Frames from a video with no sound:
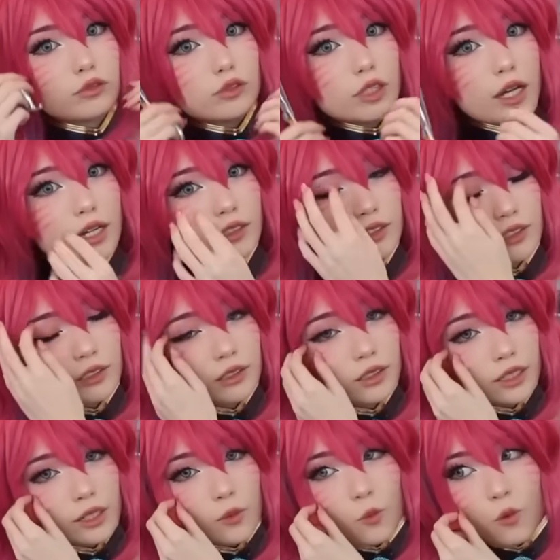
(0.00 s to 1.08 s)
Yeah, it's just
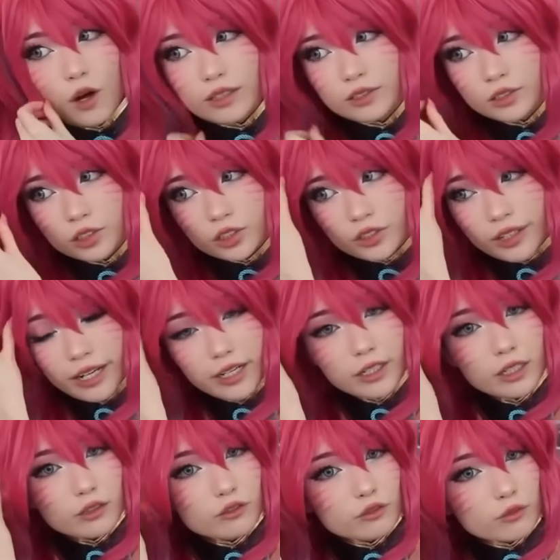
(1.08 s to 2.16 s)
like one strand
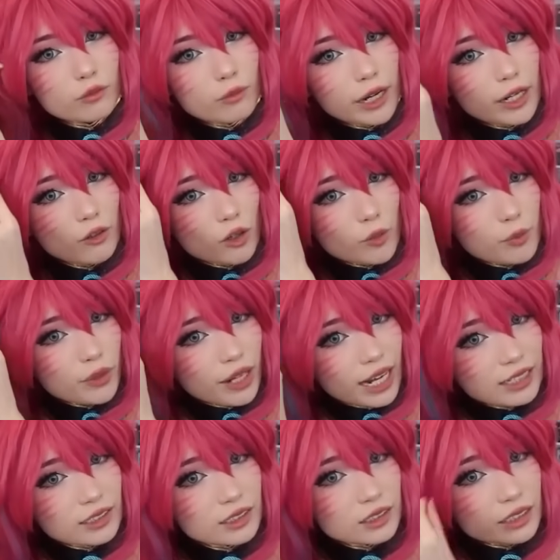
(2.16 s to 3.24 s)
of
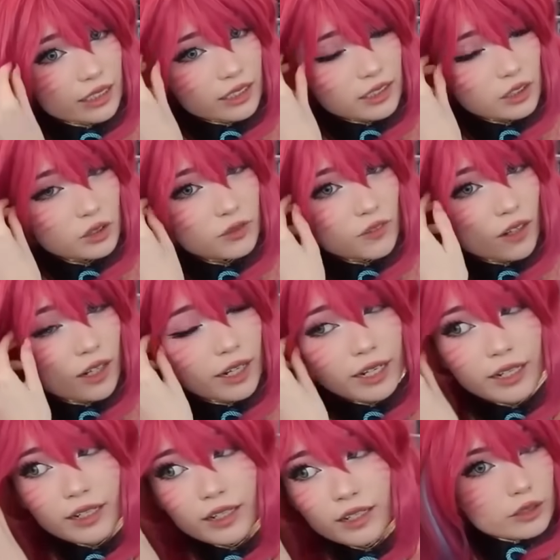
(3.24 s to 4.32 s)
microplastic. It's
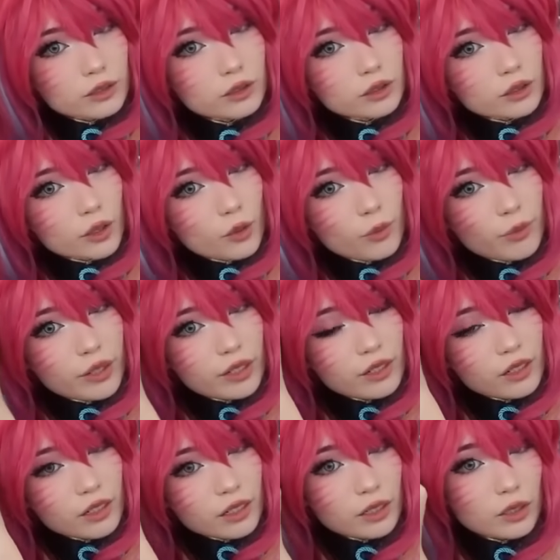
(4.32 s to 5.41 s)
fine. It's no
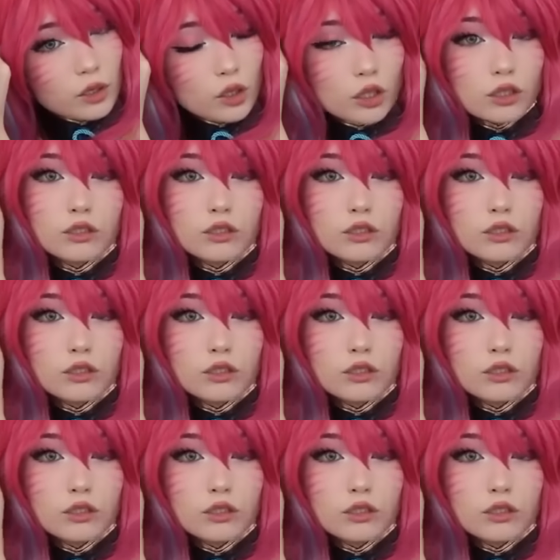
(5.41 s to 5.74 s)
big deal.